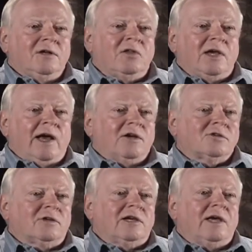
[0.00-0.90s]
they
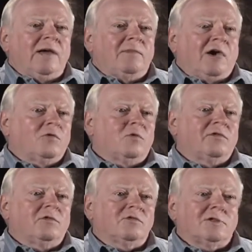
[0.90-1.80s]
actually came out with
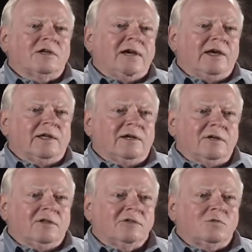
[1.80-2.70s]
those again.
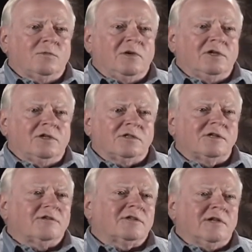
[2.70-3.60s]
This would be in the
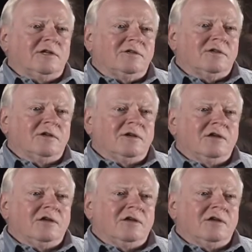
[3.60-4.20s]
sixties.